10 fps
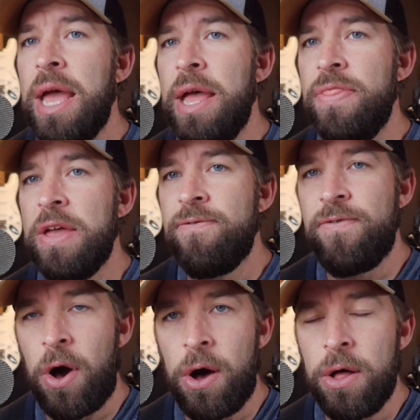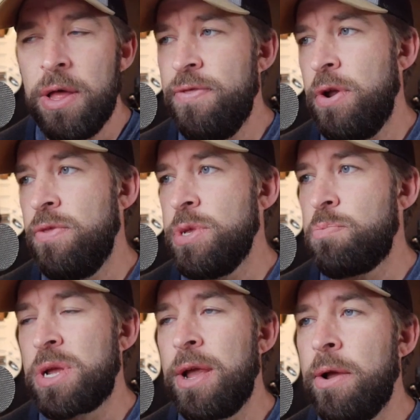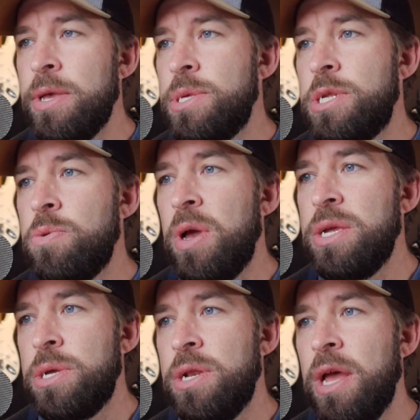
and they fall, and they're in this precarious situation,